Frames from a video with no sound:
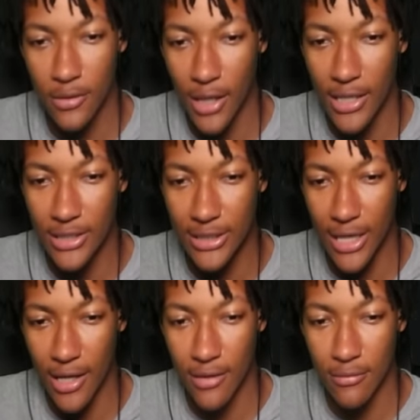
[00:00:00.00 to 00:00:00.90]
guy's
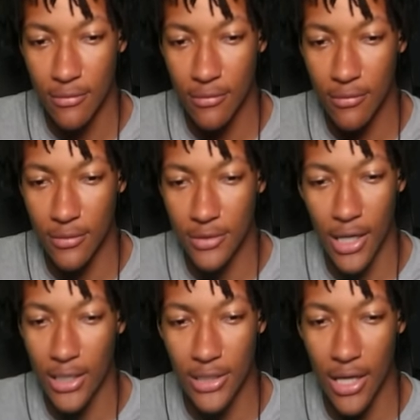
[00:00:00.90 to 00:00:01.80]
chatting. This
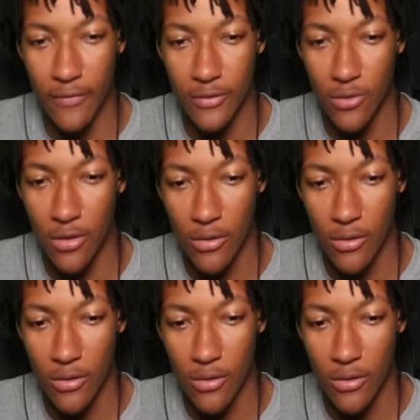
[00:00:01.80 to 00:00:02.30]
guy's not even talking.